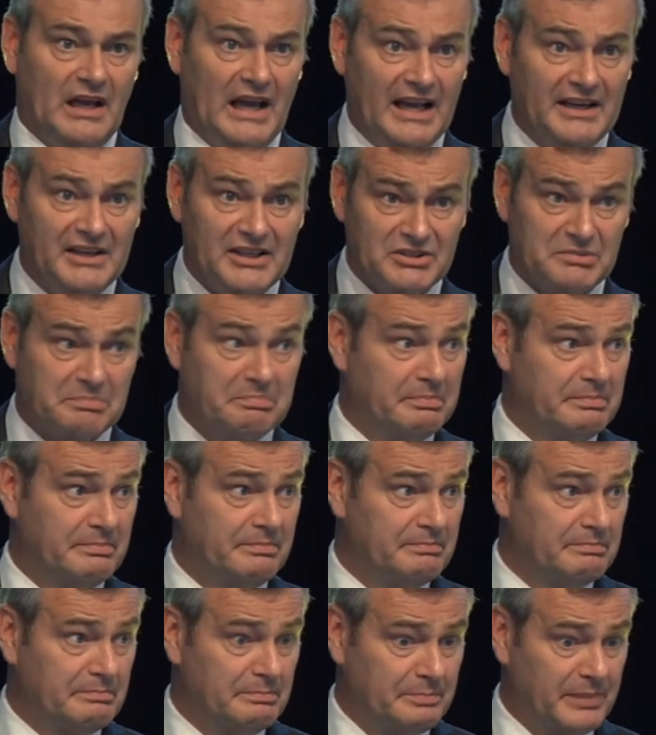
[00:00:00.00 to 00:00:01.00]
And it's
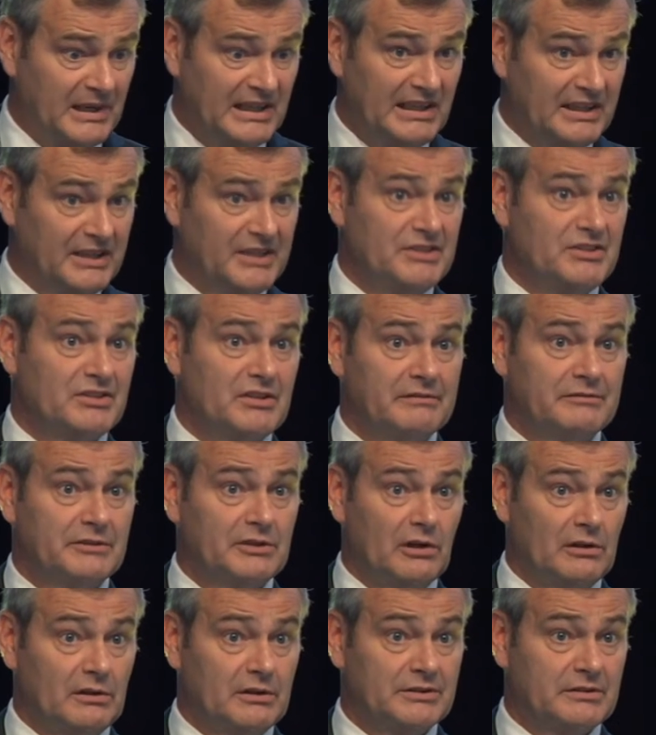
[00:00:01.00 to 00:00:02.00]
billions of
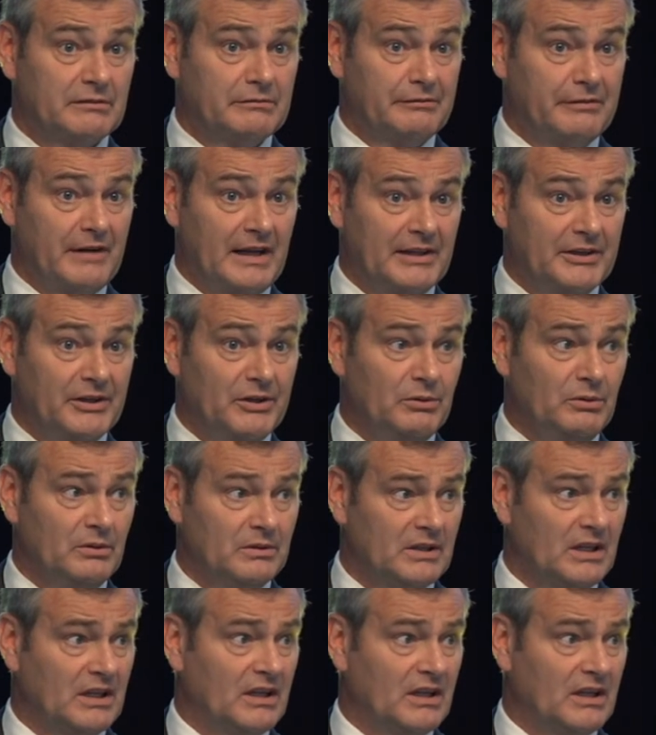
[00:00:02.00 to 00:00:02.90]
dollars of value